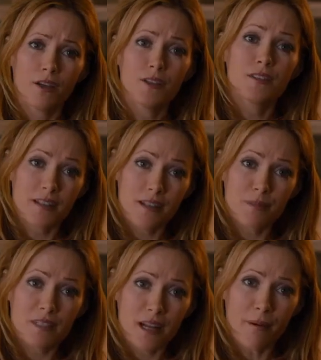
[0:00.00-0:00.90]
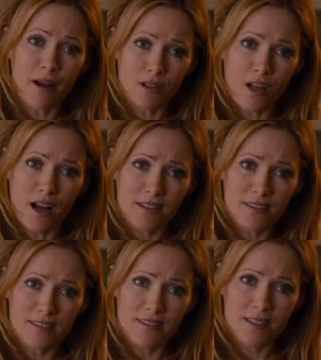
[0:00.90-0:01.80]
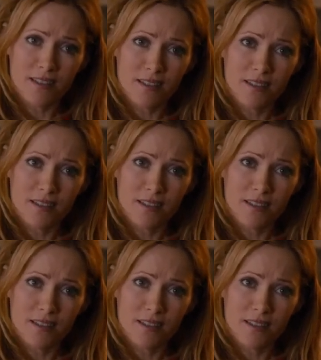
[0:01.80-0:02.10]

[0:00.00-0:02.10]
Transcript: Are you still upset about Lost?